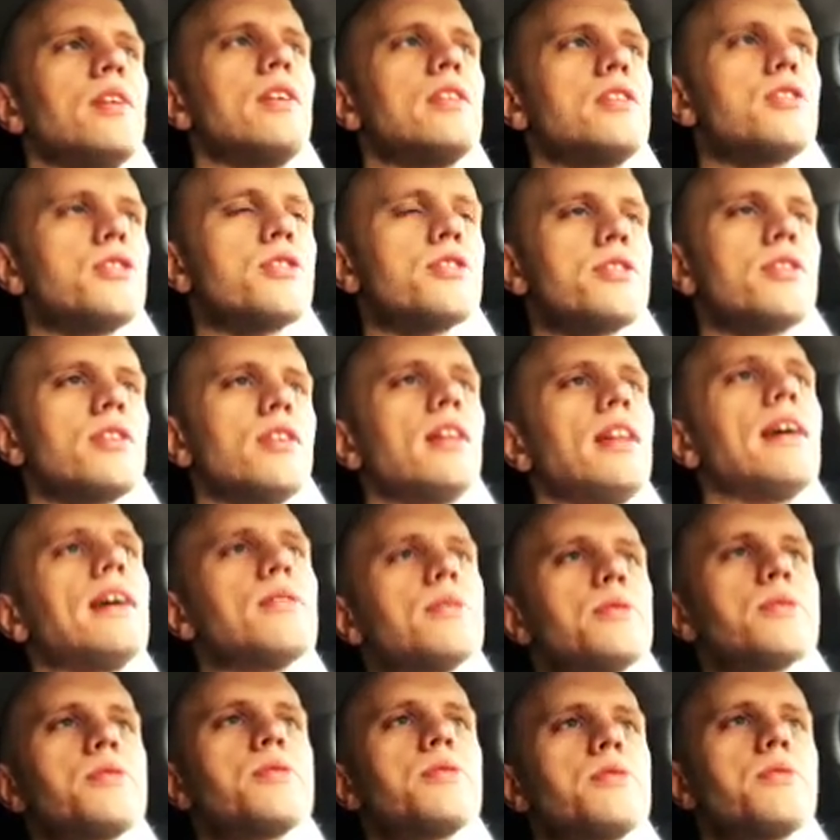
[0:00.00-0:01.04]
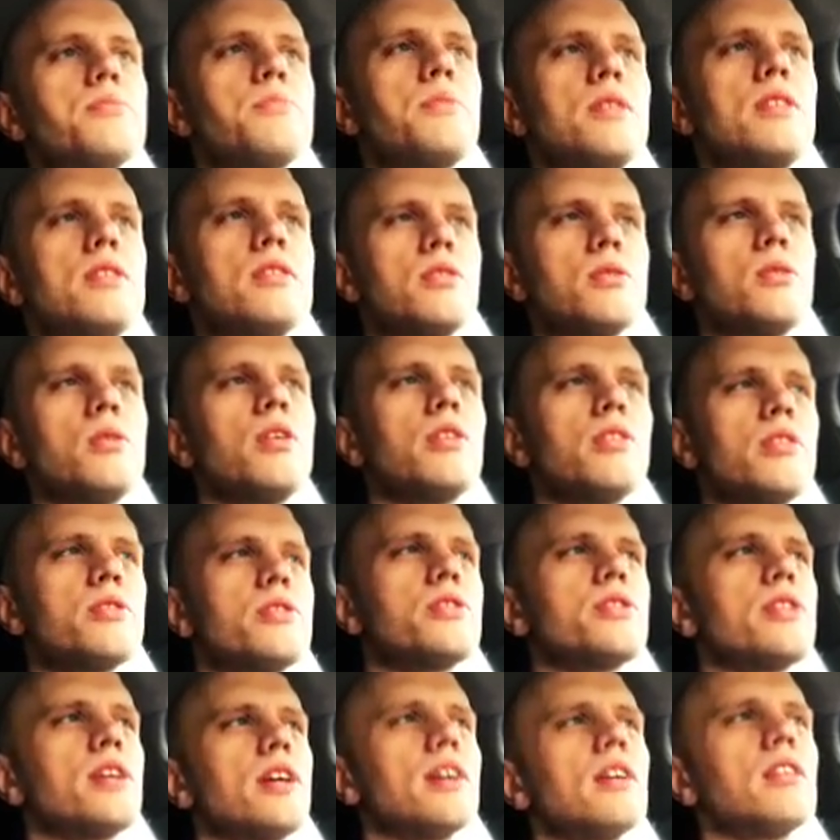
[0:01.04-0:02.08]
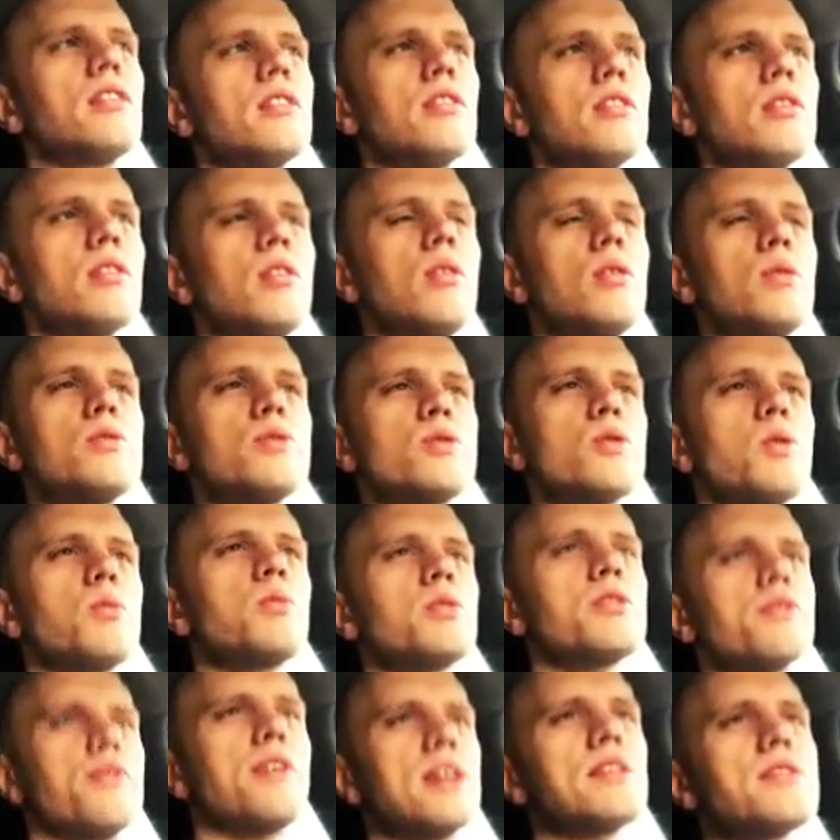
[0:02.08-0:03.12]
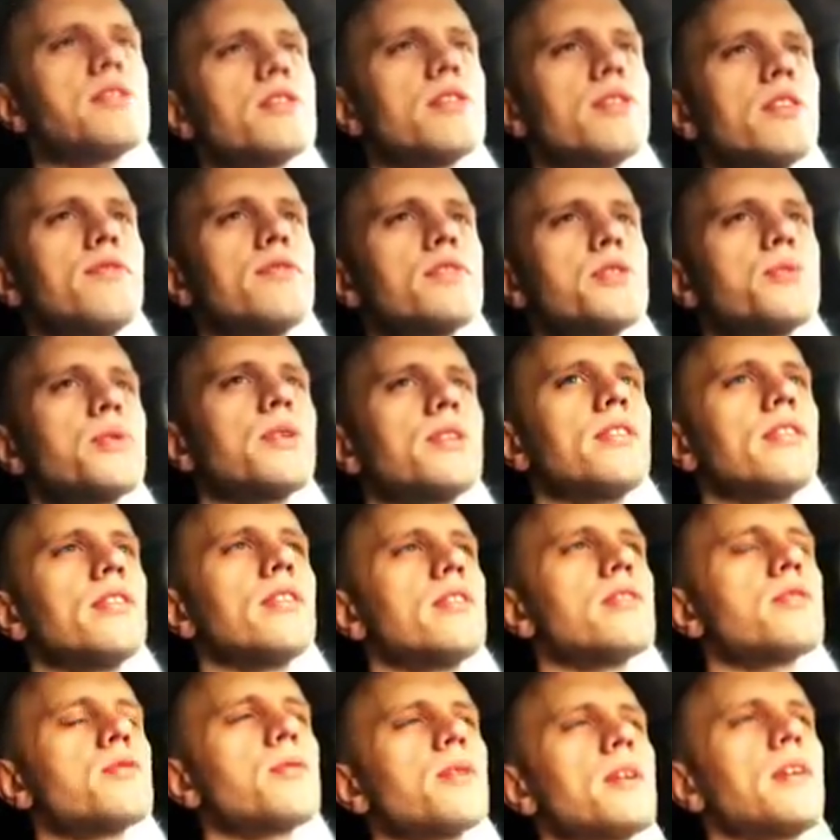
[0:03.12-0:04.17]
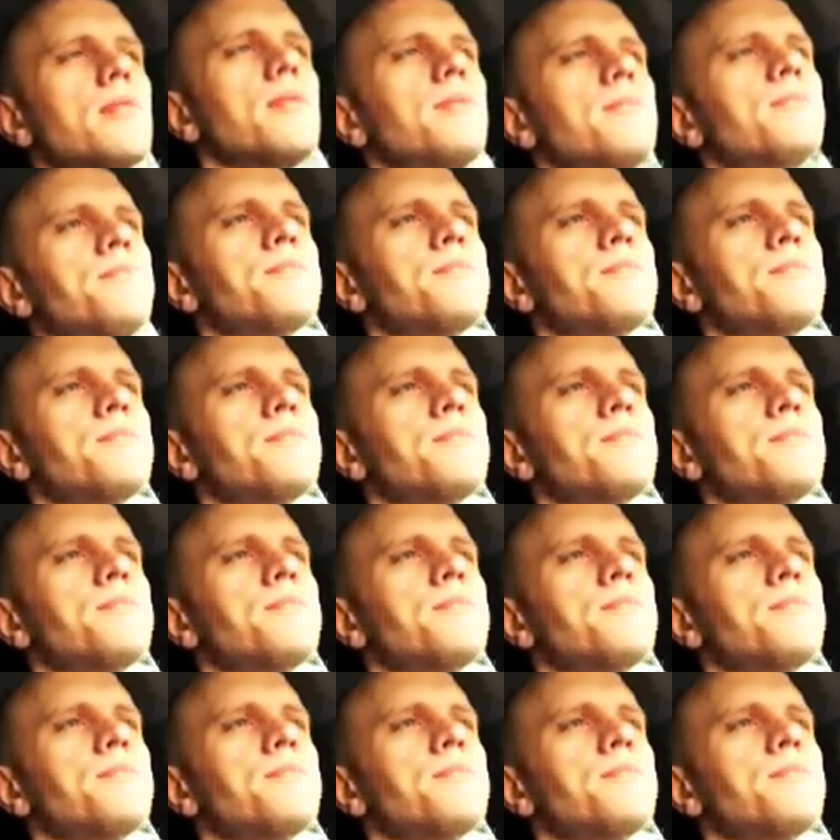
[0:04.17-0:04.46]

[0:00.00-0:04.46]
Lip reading: just allows me to understand code so much faster if it's written in this way,